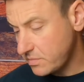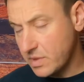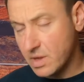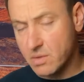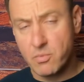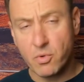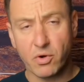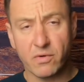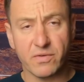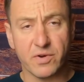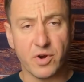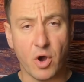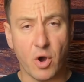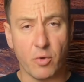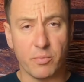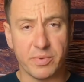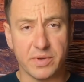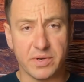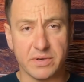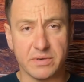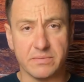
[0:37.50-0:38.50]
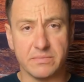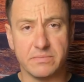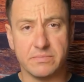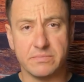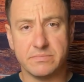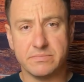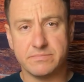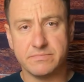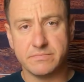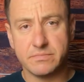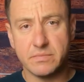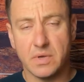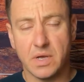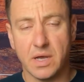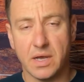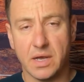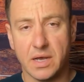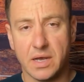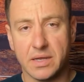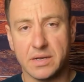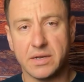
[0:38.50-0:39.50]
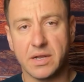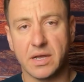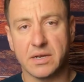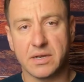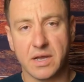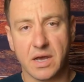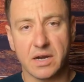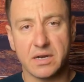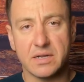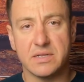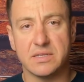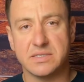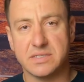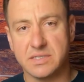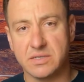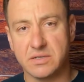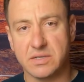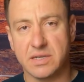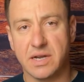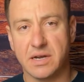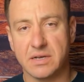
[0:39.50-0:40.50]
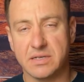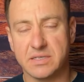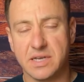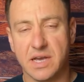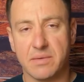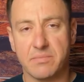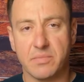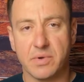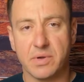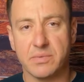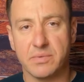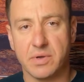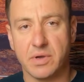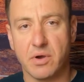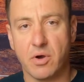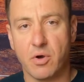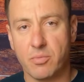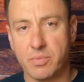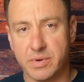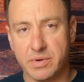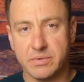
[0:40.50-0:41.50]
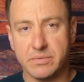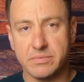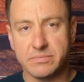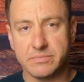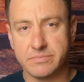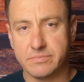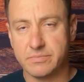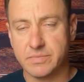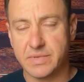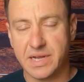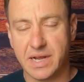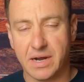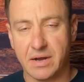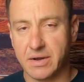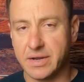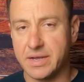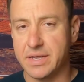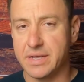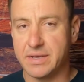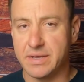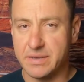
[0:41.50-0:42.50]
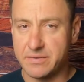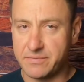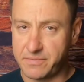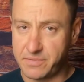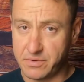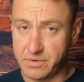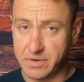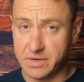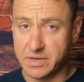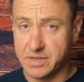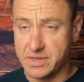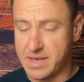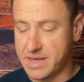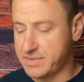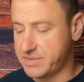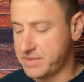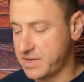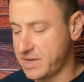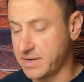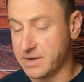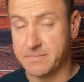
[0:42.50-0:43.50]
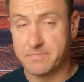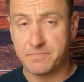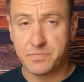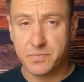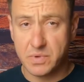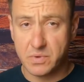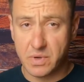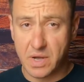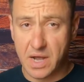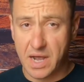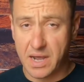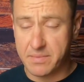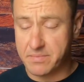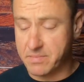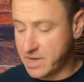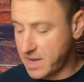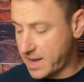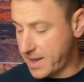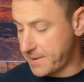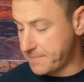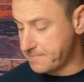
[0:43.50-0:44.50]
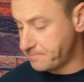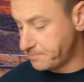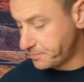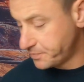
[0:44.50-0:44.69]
More of an open, not a concealed carry type, maybe open carry if you're into that thing. I'm not.